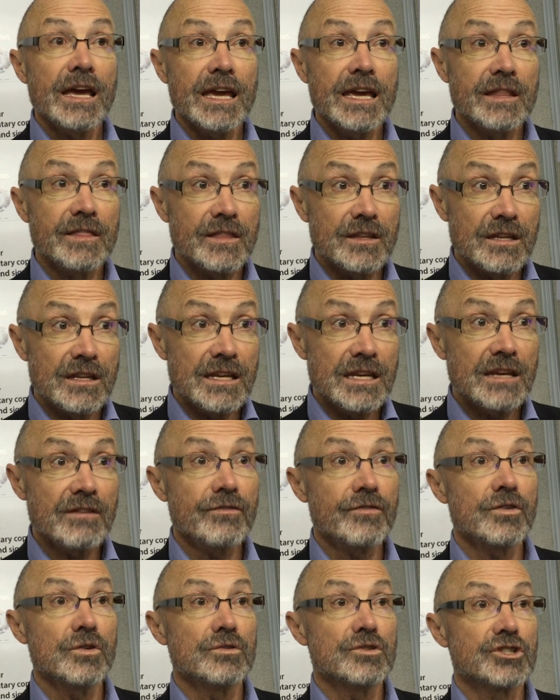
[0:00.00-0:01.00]
In the near
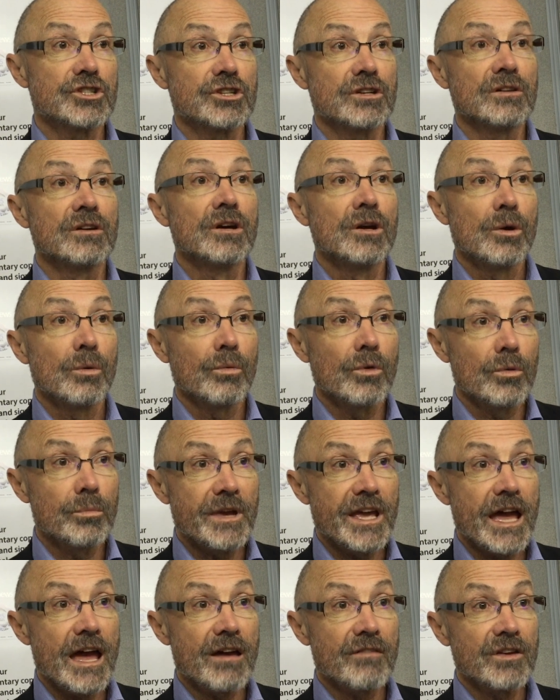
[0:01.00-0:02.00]
future, we'll
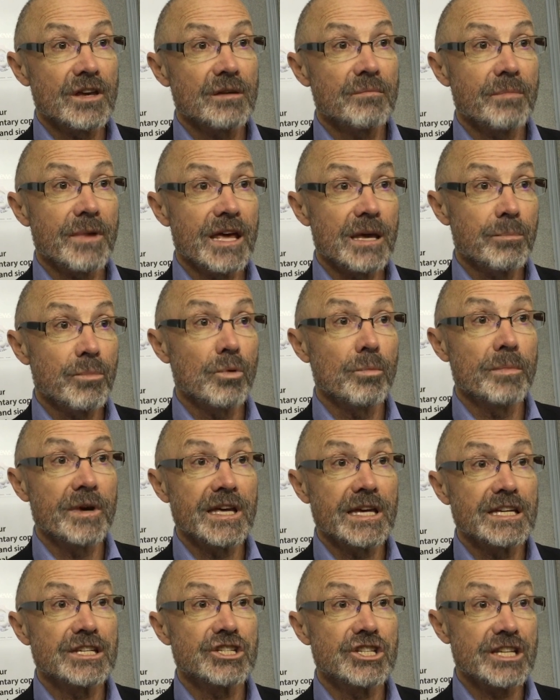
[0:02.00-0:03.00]
be having people
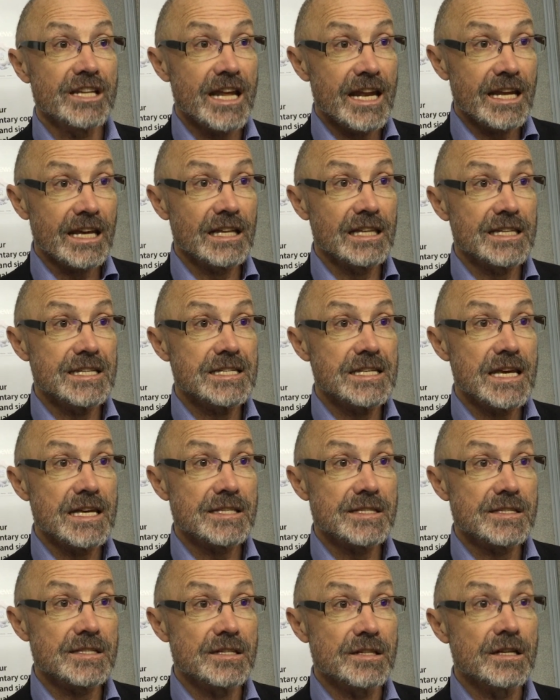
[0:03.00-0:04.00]
being genetically
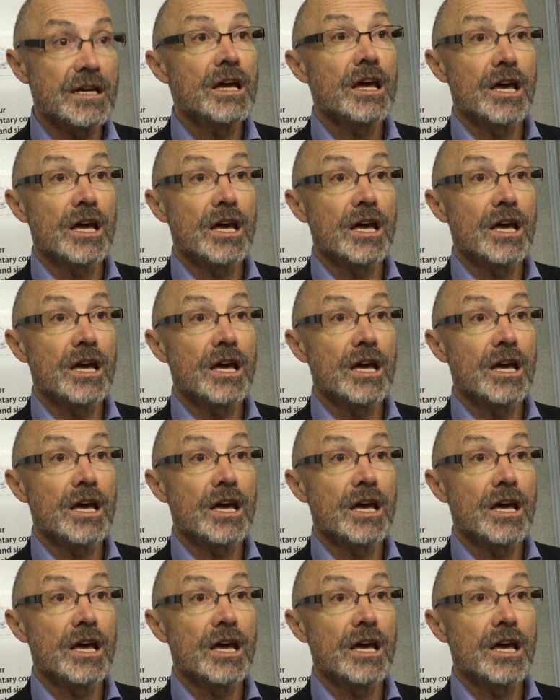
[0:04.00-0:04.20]
tested